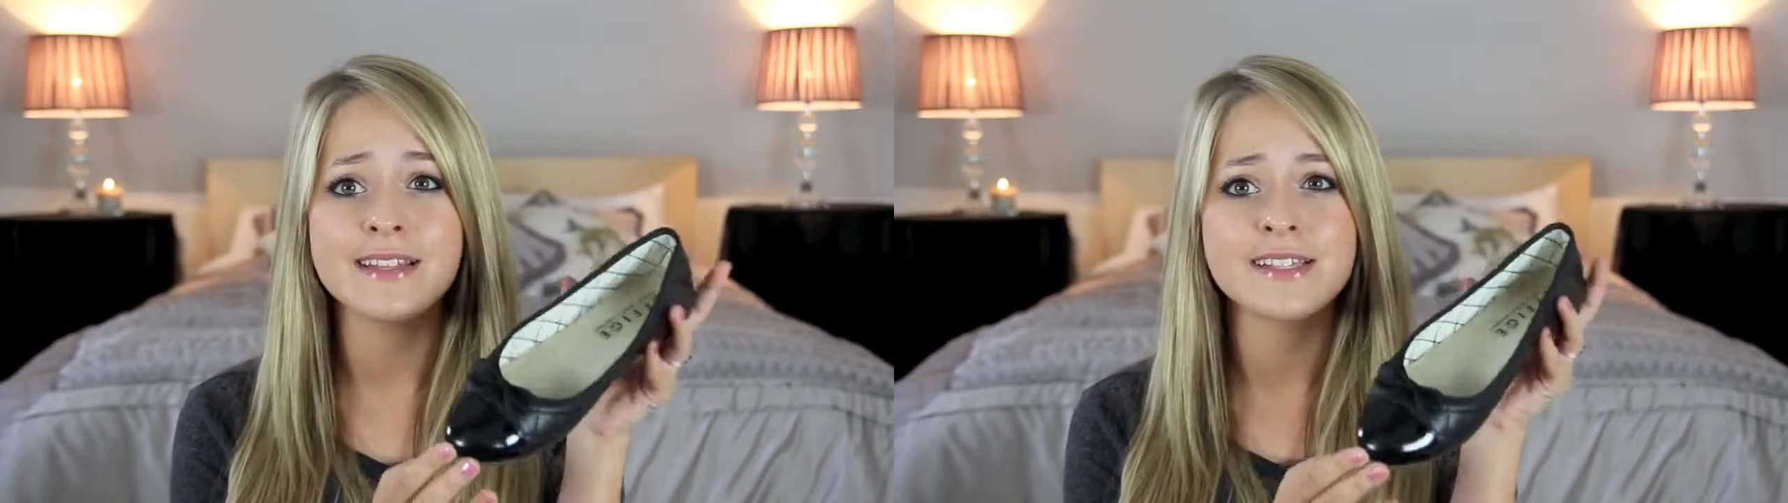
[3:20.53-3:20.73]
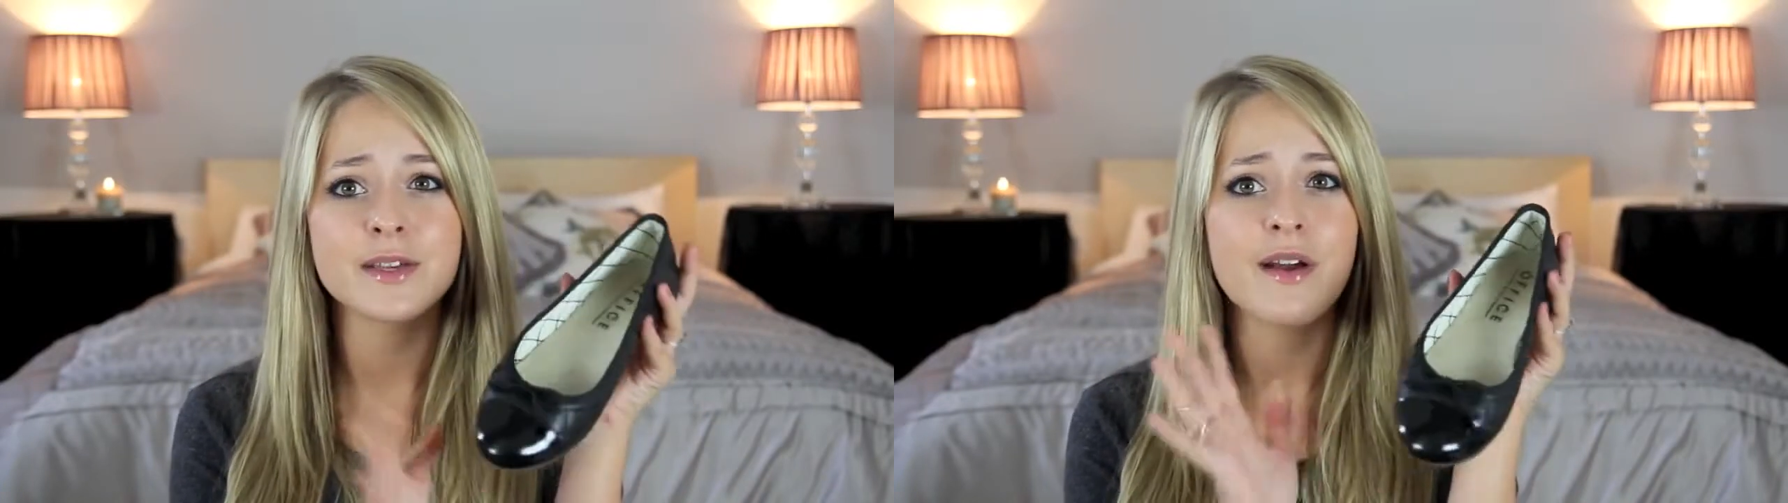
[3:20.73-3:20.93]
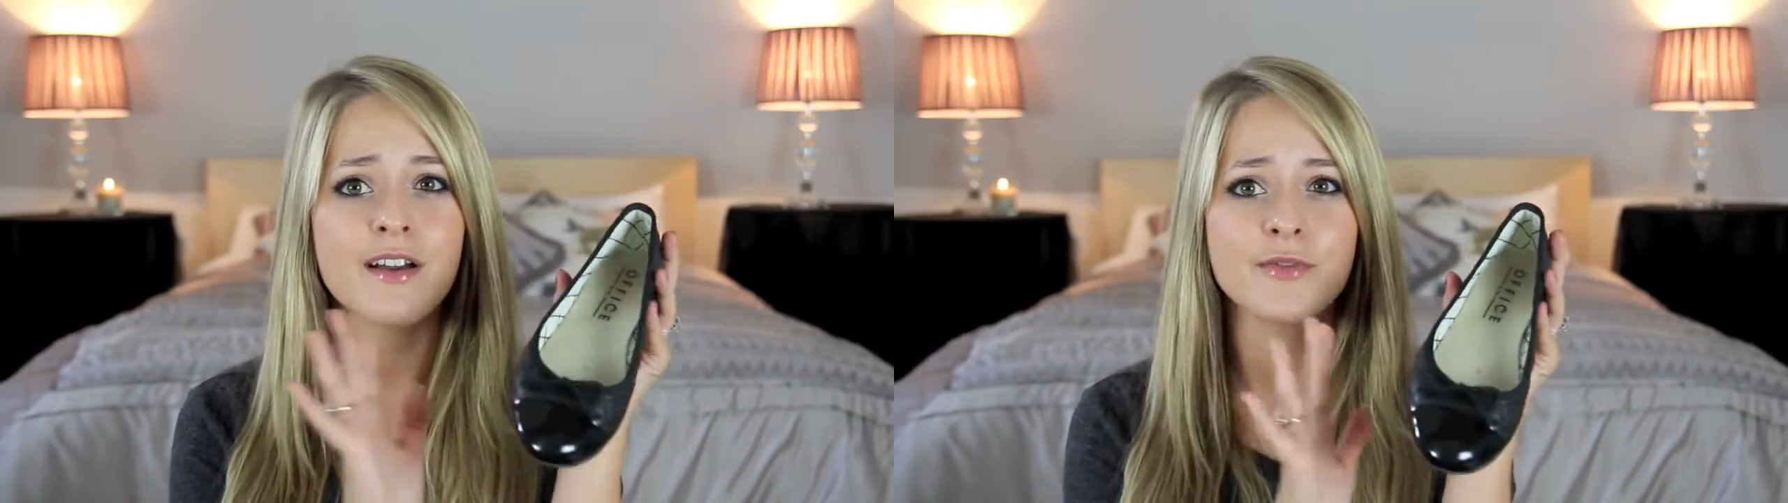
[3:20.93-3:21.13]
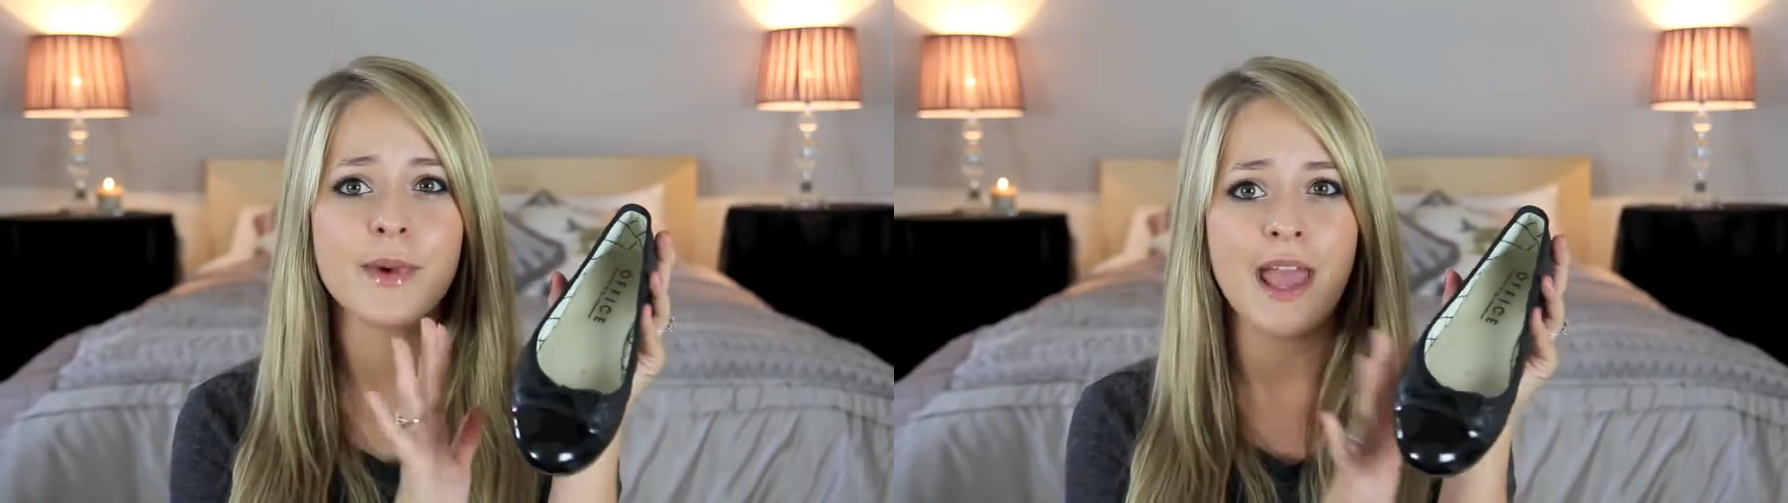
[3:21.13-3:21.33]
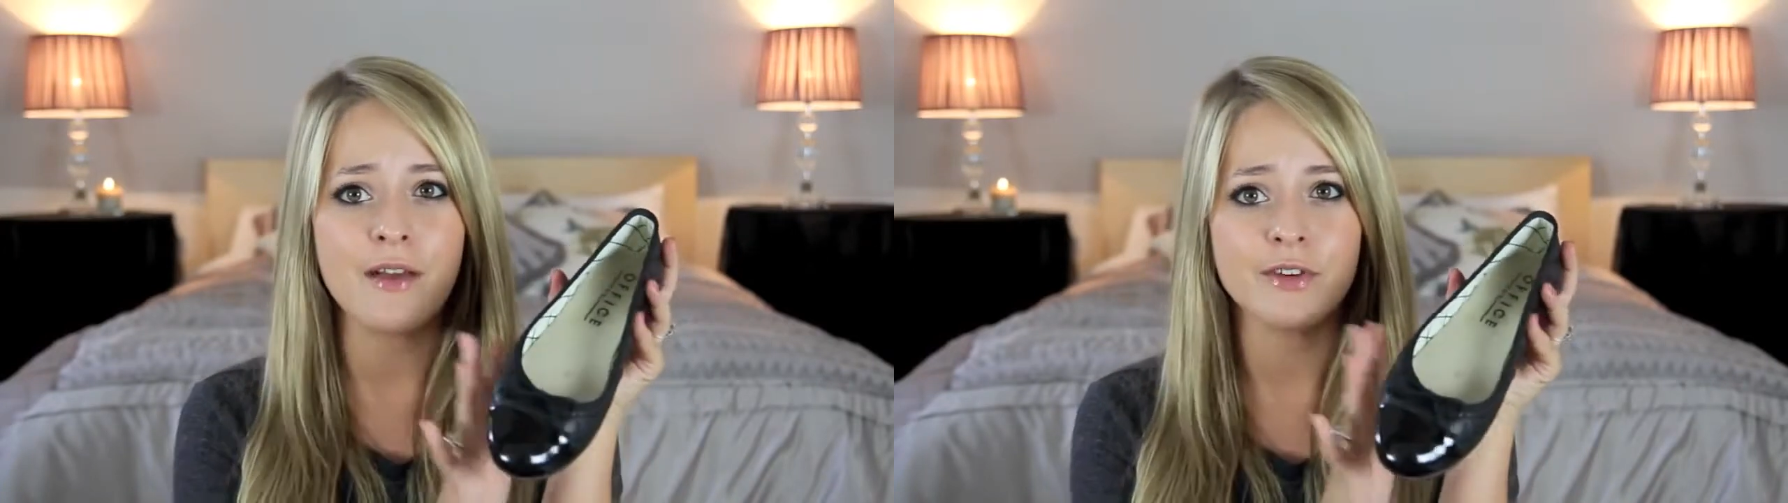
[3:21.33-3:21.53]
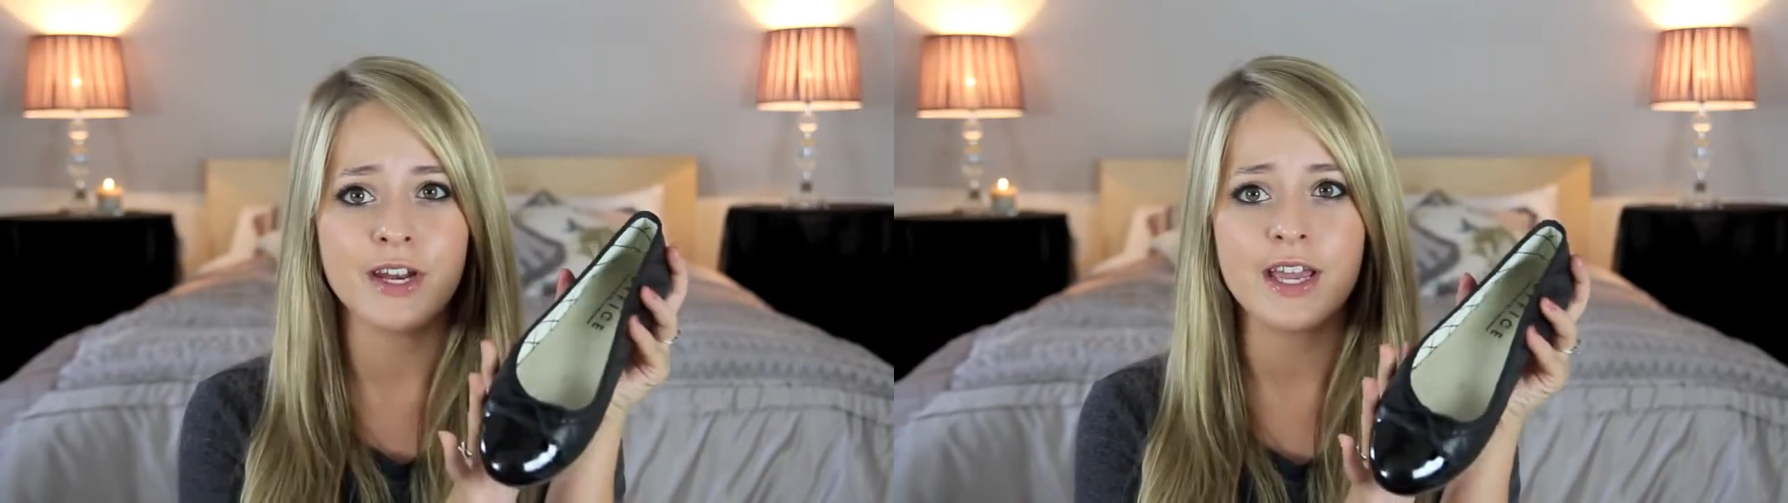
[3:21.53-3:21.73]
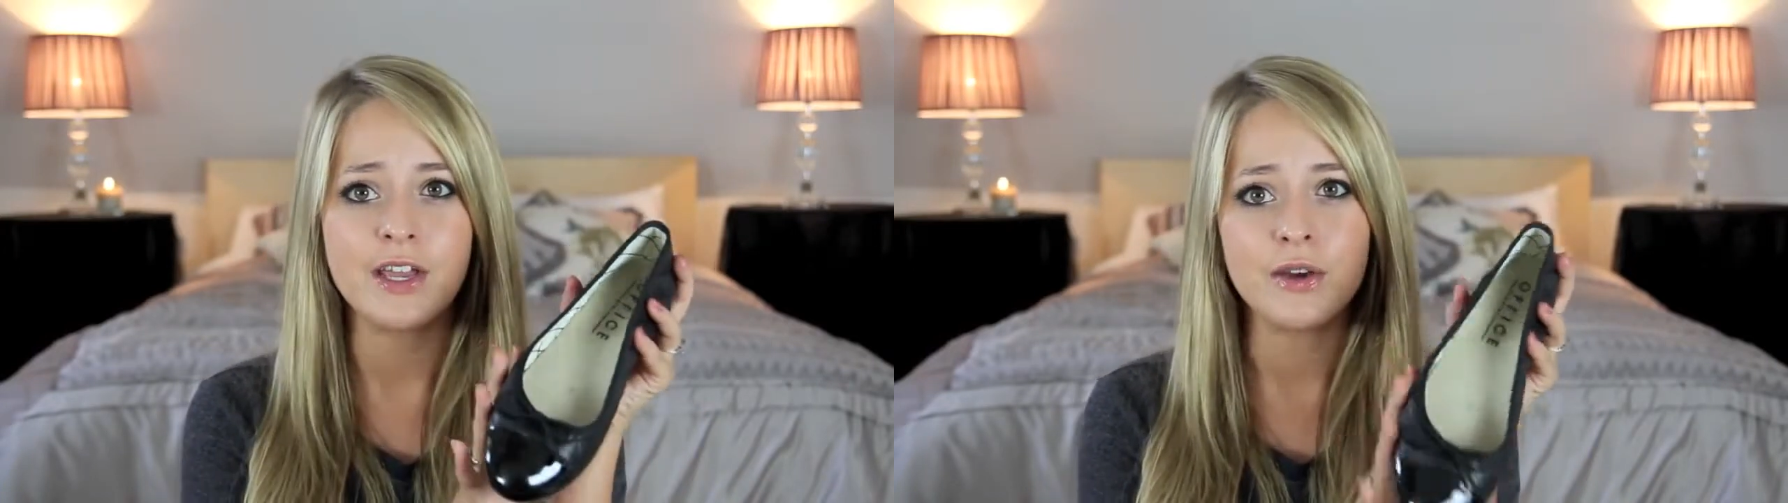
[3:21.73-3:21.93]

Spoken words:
These are kind of my everyday